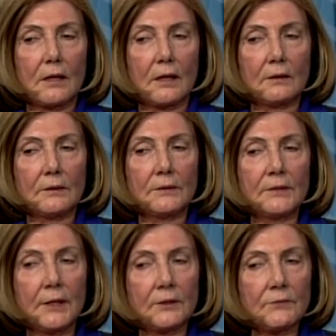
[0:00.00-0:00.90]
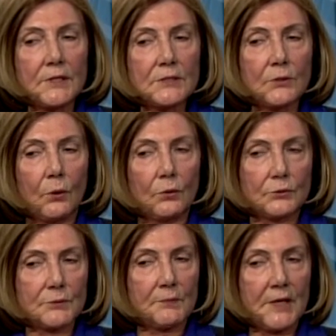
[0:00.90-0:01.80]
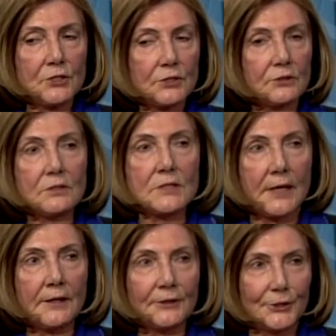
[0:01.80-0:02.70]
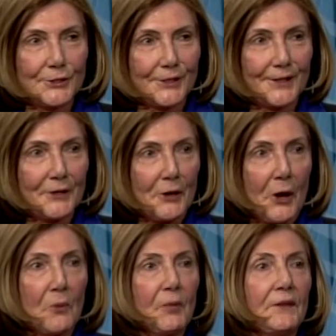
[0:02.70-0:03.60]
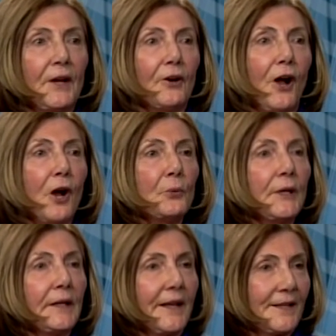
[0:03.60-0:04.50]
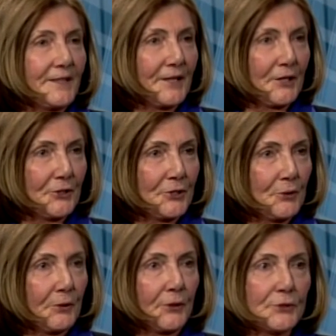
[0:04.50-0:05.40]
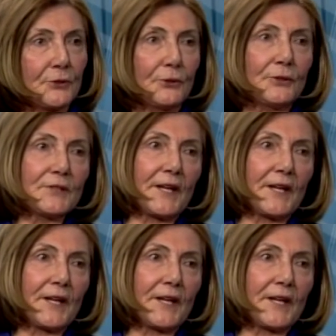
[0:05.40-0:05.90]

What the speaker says: none of these goals mentioned energy, but they're all related to energy because girls